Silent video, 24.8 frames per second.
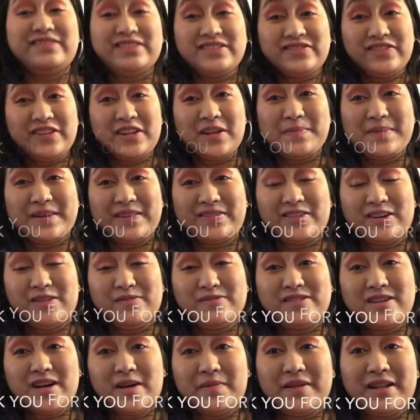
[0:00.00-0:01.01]
Give this video a big
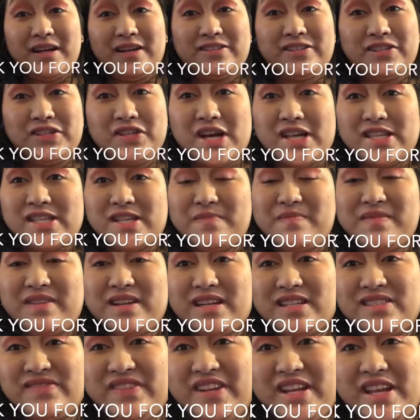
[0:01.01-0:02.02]
thumbs up, and I'll see you guys in my
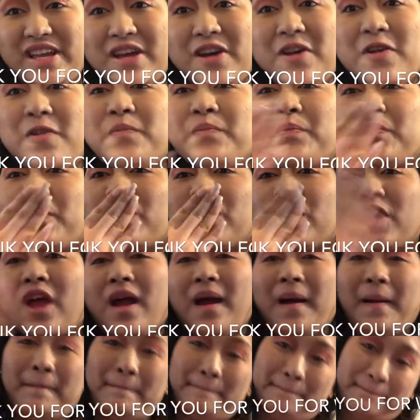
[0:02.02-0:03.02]
next video.
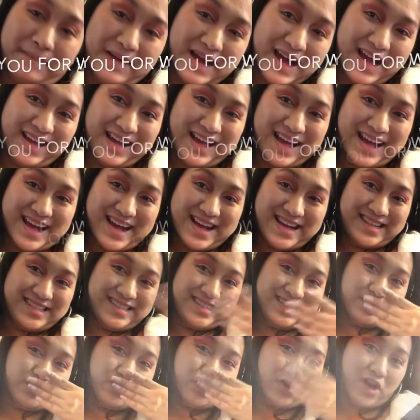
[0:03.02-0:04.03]
Bye
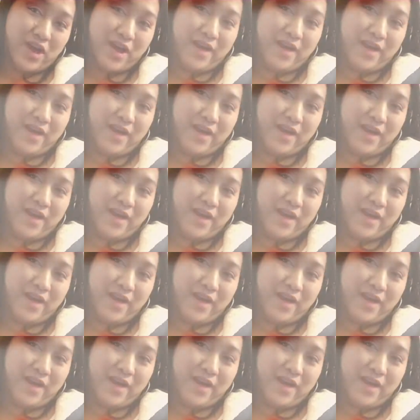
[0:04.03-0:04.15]
guys.